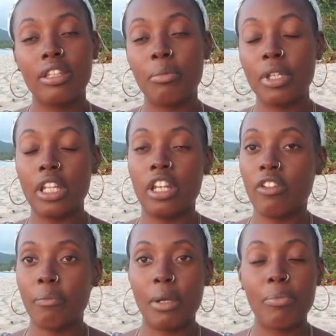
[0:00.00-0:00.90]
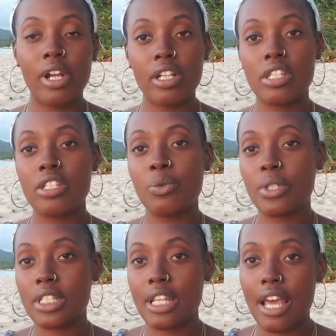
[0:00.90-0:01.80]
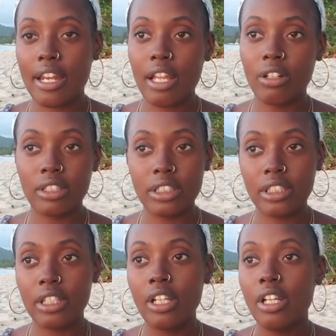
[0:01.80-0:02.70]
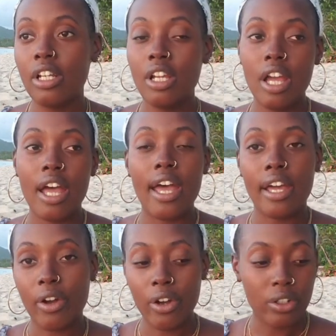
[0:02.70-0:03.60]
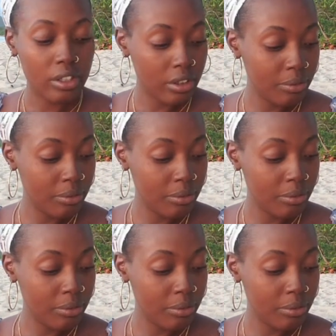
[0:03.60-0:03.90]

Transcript: the beginning of my pregnancy was not healthy at all.